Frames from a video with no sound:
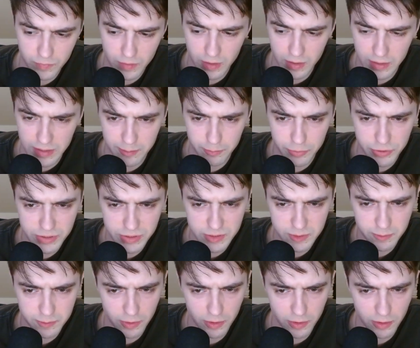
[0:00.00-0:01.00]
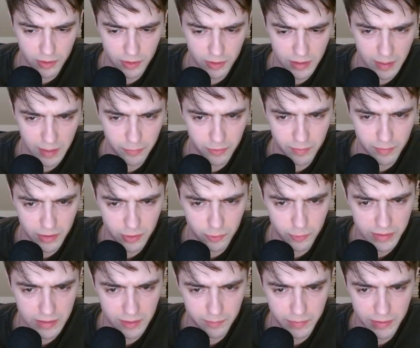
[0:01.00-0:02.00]
He pushed his pawn. I put my
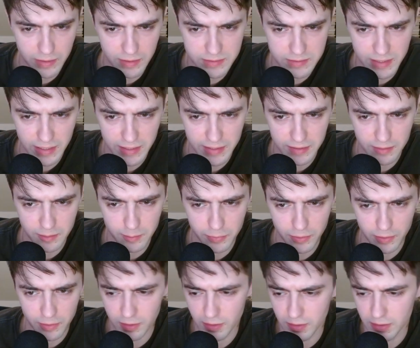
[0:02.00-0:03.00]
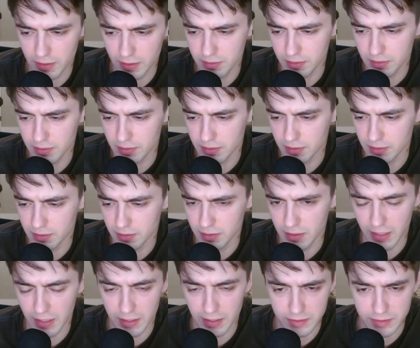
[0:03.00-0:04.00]
queen up here, attacking the pawn and
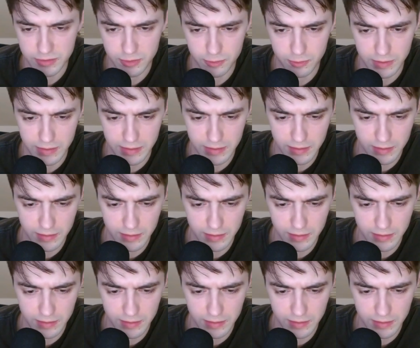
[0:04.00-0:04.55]
his queen.